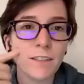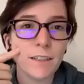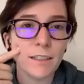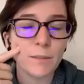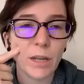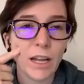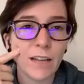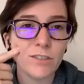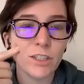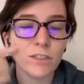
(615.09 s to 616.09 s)
now, this, but
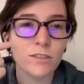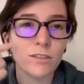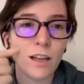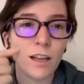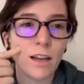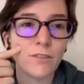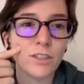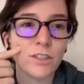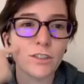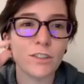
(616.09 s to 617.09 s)
I've just I've
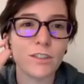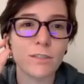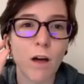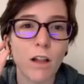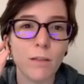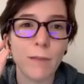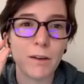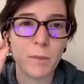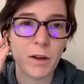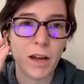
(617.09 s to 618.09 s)
just learned a small
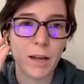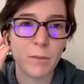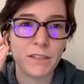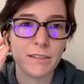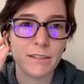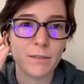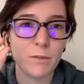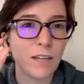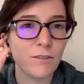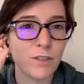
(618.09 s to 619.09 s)
amount about eyepieces. And
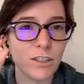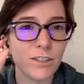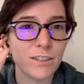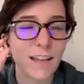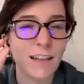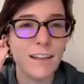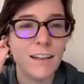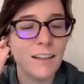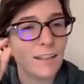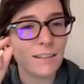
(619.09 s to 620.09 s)
what I've learned is that
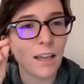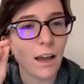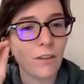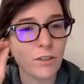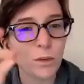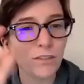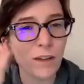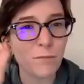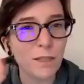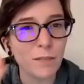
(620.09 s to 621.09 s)
let's say you have a
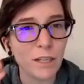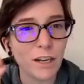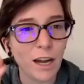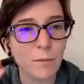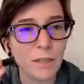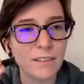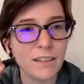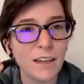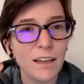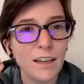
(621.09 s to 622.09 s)
25 millimeter
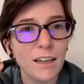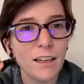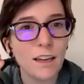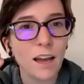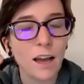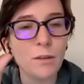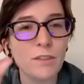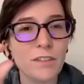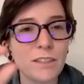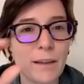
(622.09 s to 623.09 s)
eyepiece, I
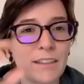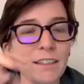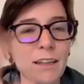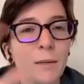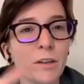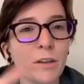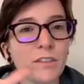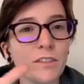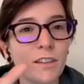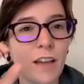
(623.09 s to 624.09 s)
would have expected the numbers
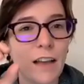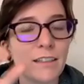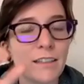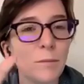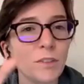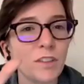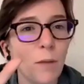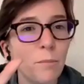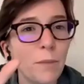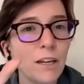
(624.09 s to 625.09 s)
as the numbers
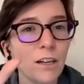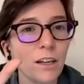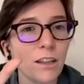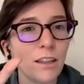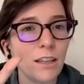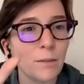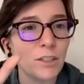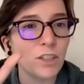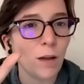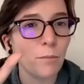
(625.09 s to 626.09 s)
got bigger, the
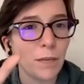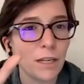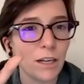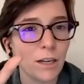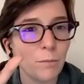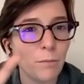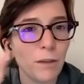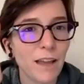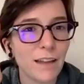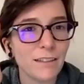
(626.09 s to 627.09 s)
image got bigger,
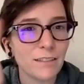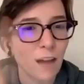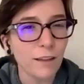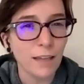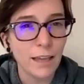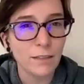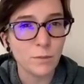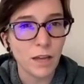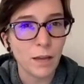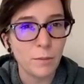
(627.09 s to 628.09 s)
but that is not the
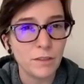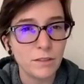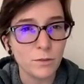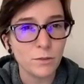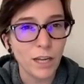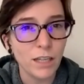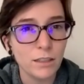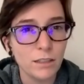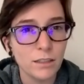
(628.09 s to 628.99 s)
case with eyepieces, right?